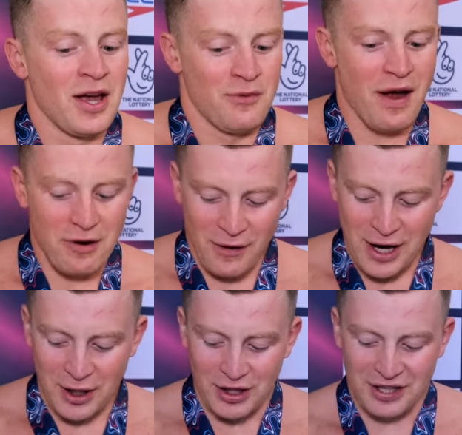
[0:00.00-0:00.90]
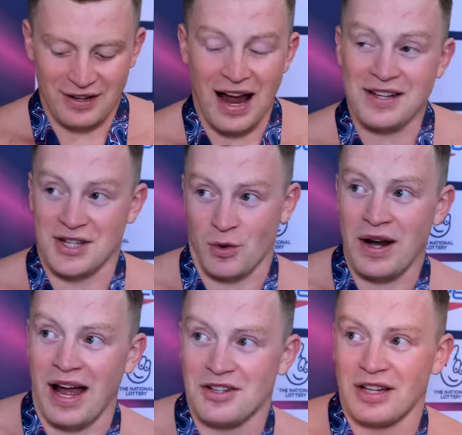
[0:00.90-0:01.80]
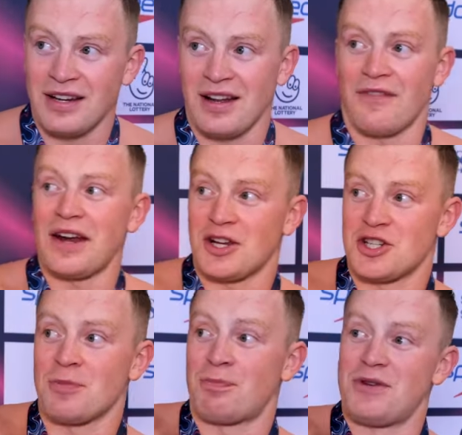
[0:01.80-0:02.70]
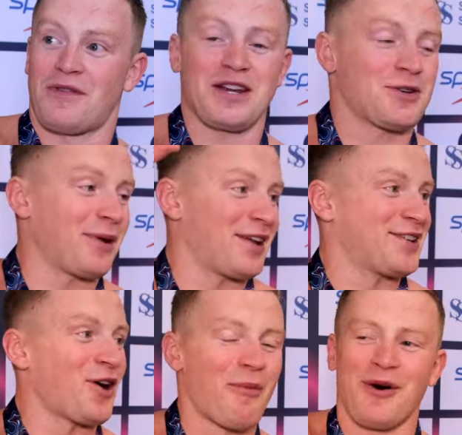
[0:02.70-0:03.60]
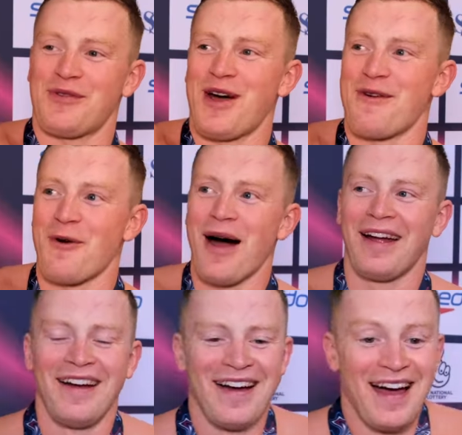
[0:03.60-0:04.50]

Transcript: Very, very good. I had to sprint, actually. I think they could have put the scoreboard further away.